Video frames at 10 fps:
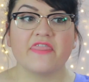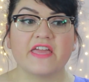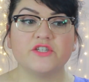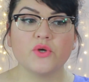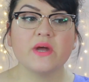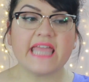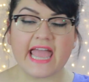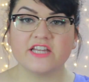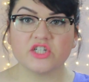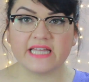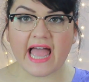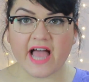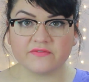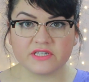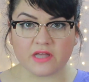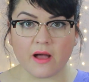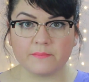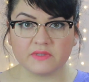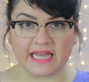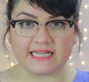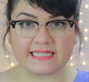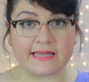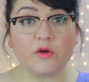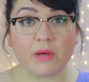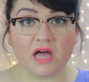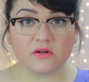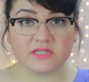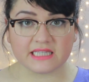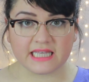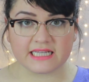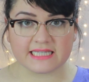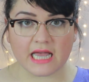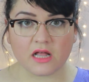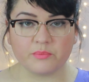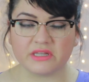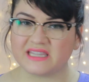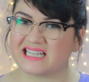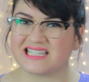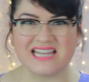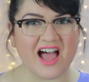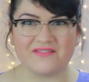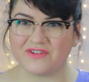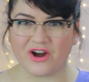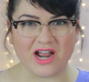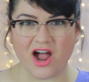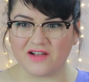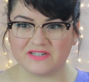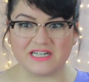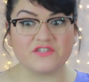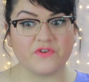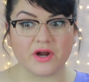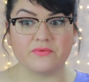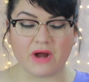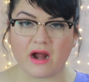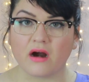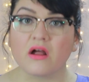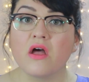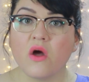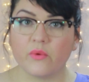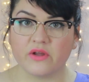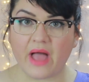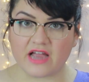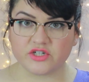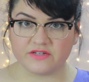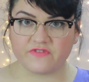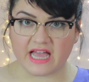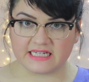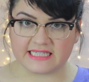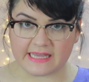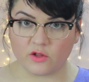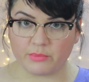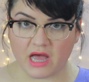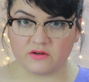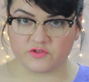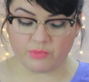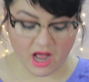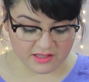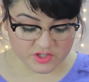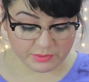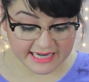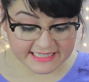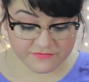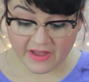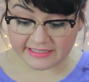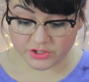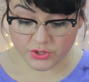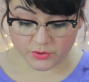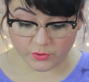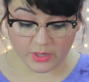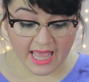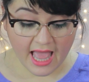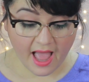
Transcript: They do occasionally have some, like, single bottles that they sell, but that's not very often. It's very rare when you actually find single bottles of polish. But I did find two.